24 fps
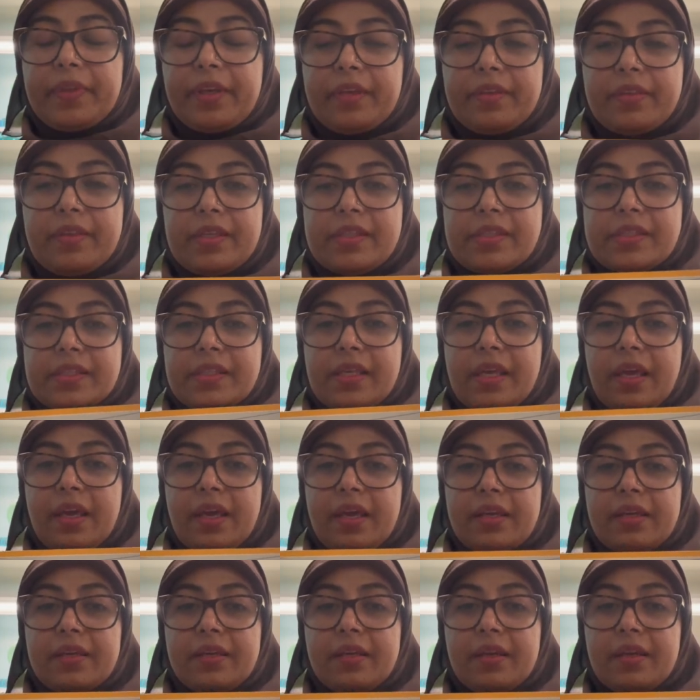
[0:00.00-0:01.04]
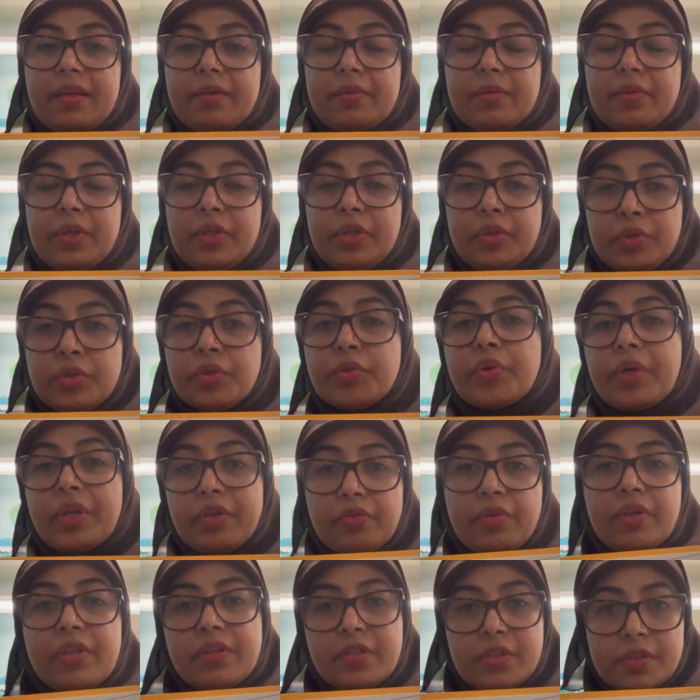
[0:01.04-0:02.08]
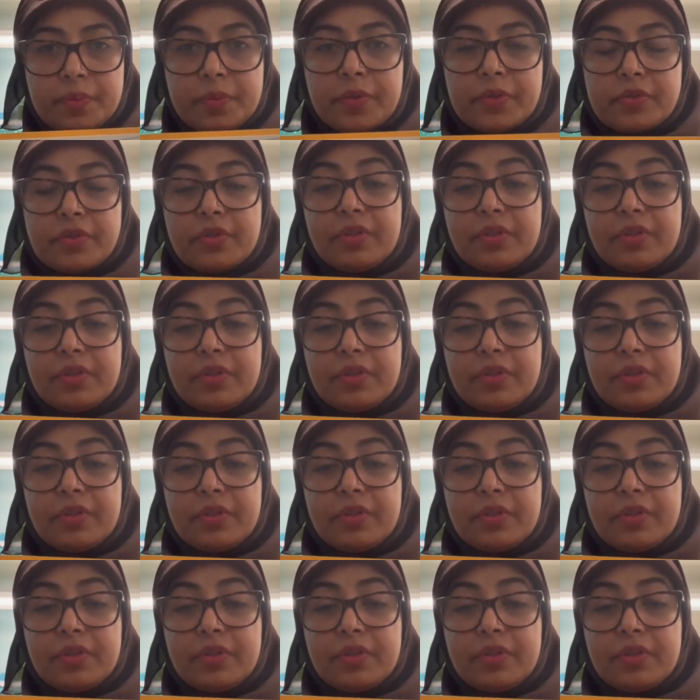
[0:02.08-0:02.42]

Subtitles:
this can you can read this book